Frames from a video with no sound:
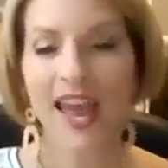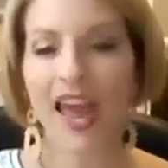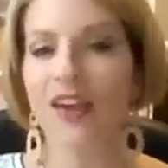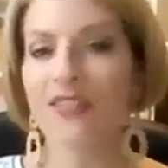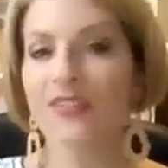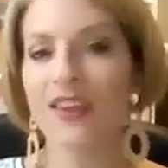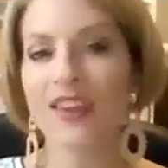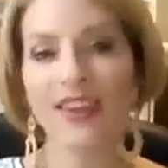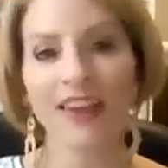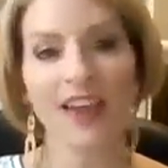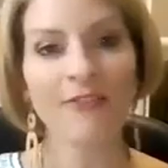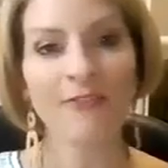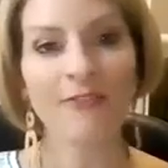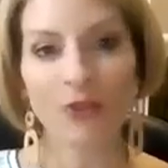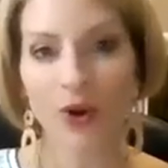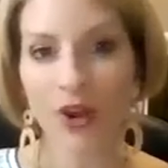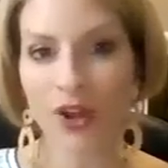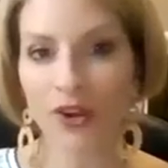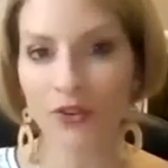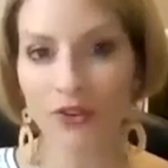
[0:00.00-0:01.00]
and they get
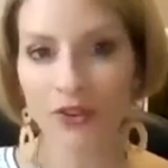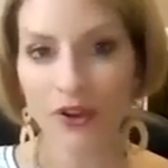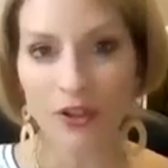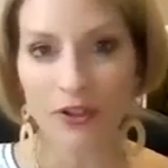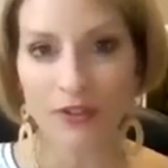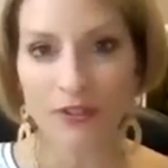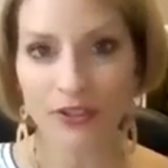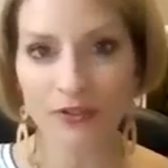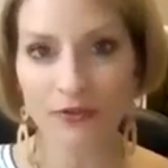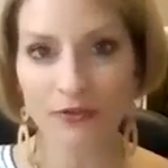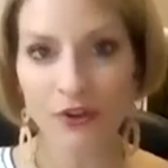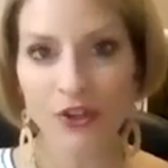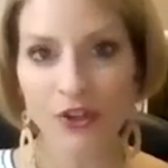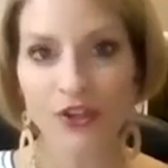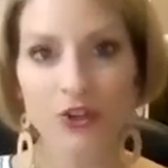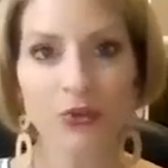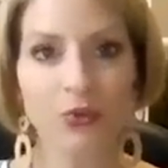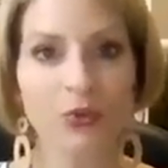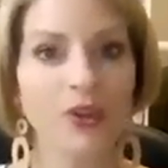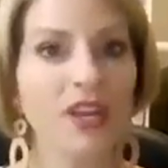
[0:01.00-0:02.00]
$400 in free
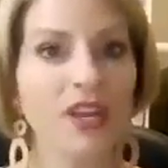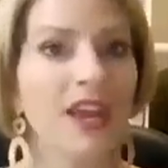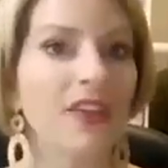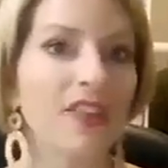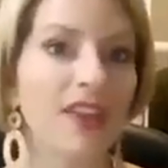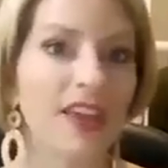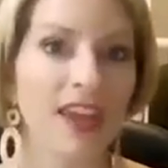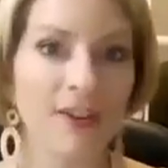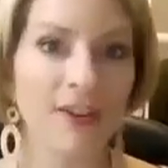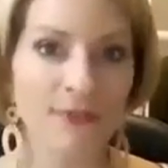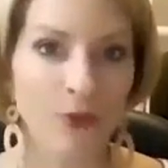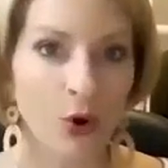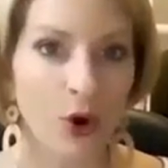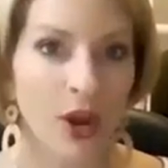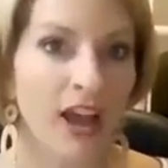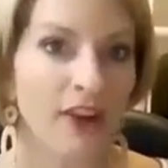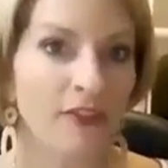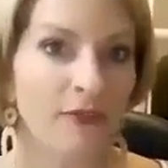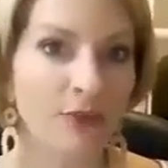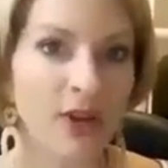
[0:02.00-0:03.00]
jewelry, and they get
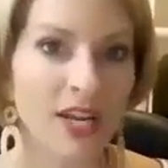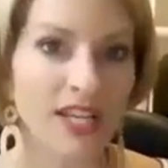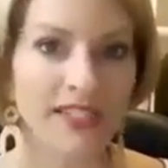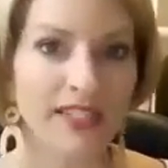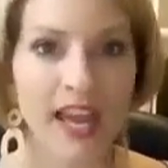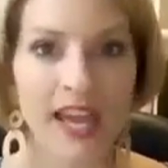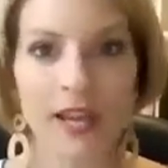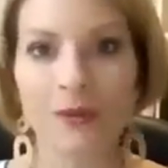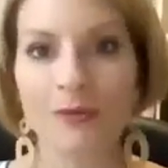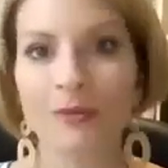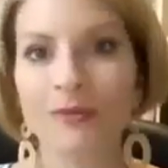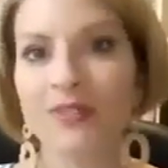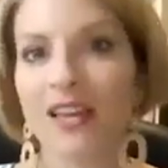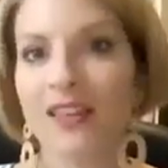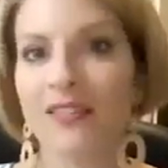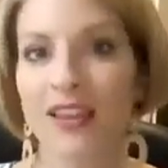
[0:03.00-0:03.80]
4 half price items,